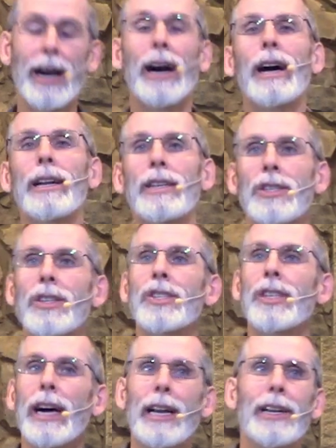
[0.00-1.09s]
God has
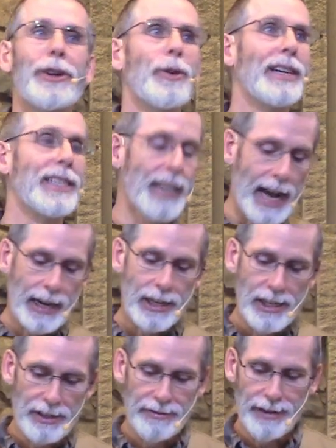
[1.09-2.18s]
decided to exact
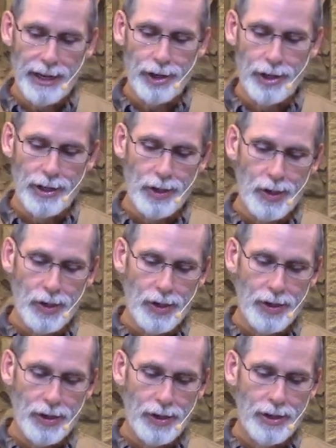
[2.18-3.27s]
his
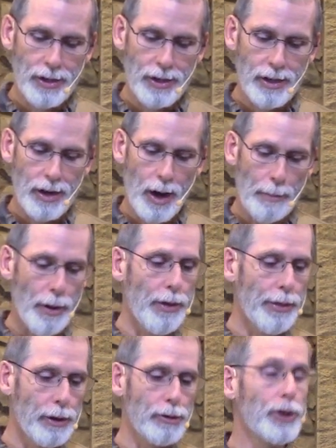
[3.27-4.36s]
vengeance
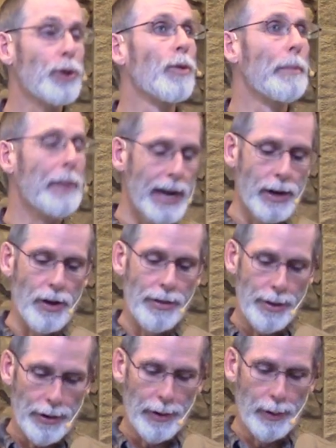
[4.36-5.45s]
upon those who remain on
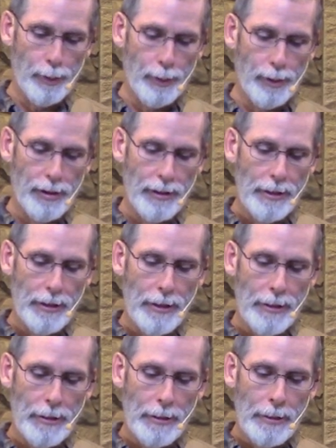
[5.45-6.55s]
the earth.
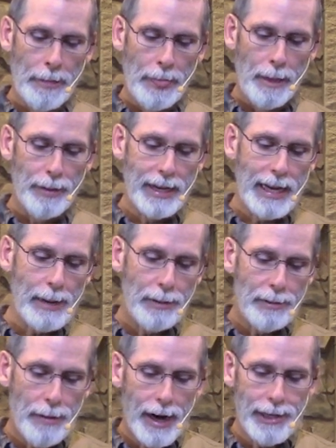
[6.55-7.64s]
But keep
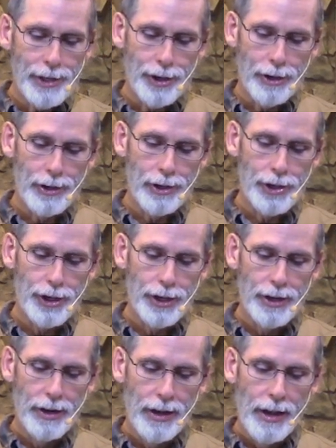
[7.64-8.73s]
in mind, church,
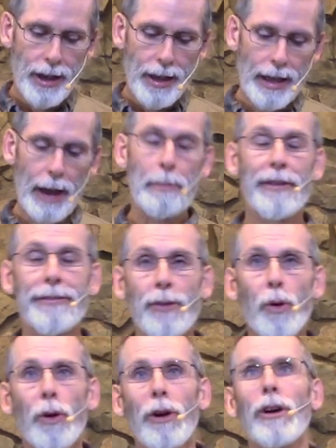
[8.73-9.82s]
that
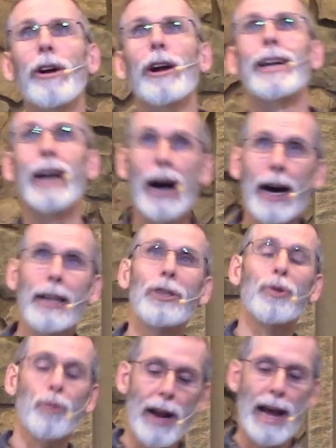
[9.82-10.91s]
before
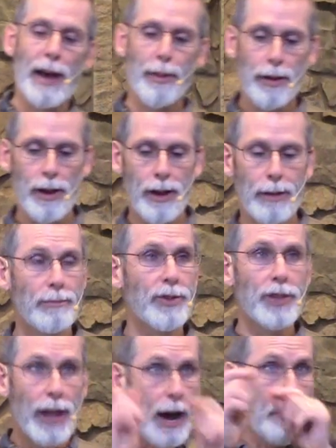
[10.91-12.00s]
God's wrath
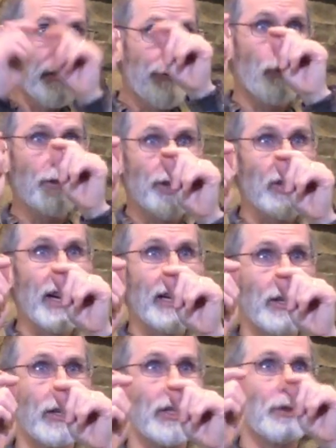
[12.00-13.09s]
comes, not before
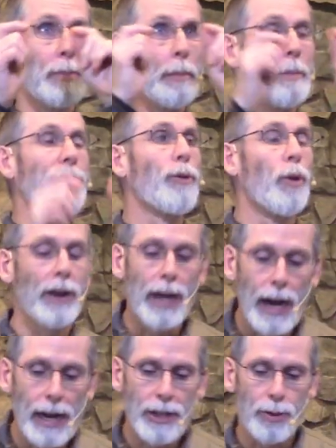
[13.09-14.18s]
Satan's, but before
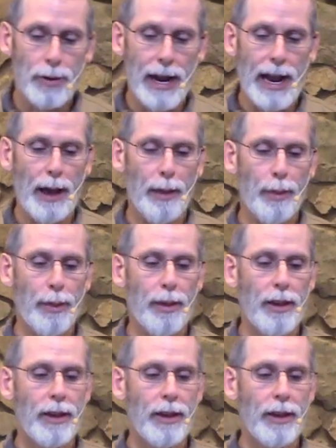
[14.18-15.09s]
God's wrath,